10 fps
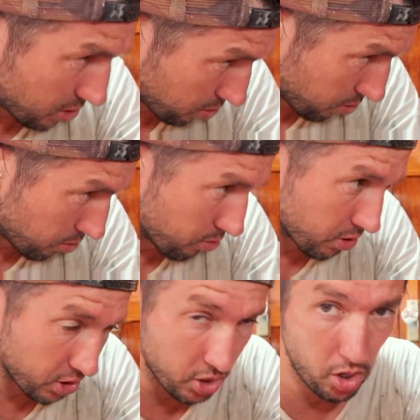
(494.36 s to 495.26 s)
to
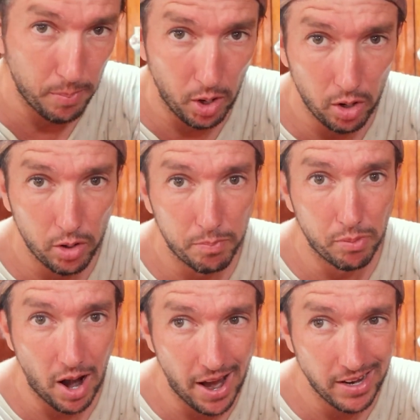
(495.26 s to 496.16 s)
the servo
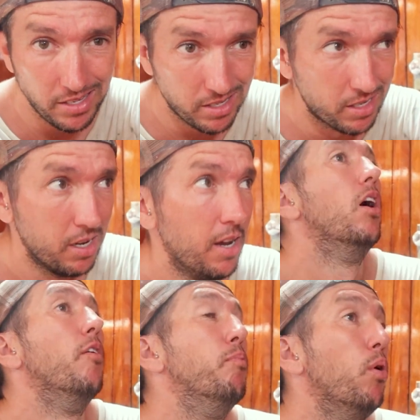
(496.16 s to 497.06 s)
brains.
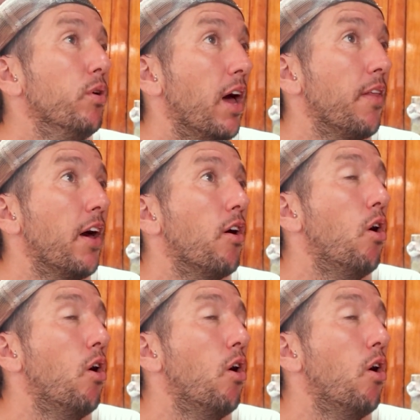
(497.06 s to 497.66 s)
I've pulled out that